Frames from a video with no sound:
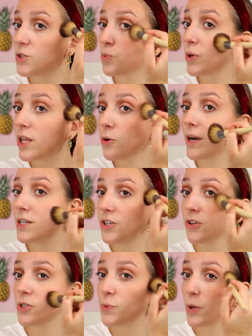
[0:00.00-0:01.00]
is really great to
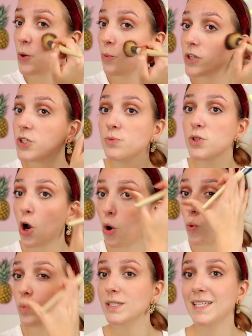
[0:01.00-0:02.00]
use when you want to
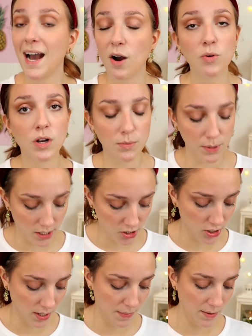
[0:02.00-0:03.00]
tone down a
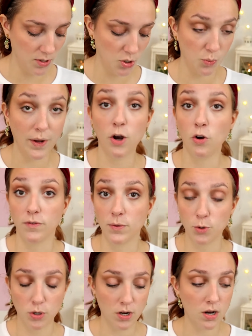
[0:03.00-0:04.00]
blush that maybe you went
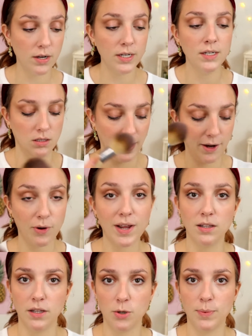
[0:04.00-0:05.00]
overboard on.
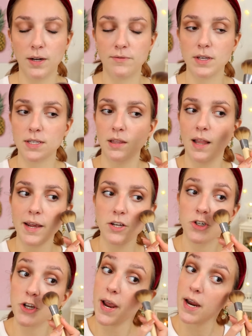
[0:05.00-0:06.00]
Layering a little bit of this light
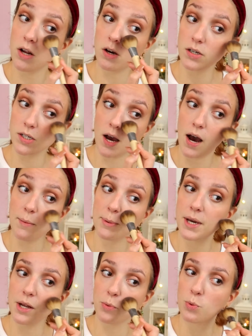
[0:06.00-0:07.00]
shade on top
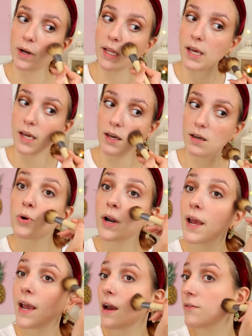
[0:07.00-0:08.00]
can really
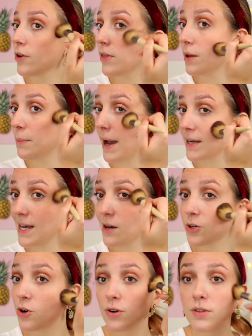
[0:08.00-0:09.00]
bring everything back
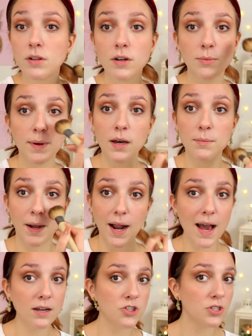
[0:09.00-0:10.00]
down to earth a little bit. But
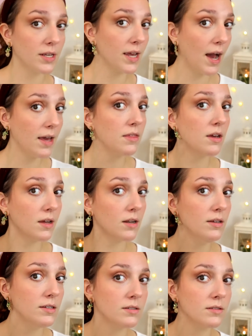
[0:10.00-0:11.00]
actually, I think it
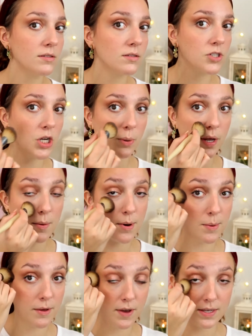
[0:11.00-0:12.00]
is showing up
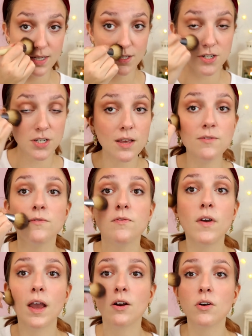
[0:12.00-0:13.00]
on my face. It's just a
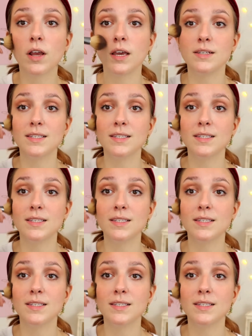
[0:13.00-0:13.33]
very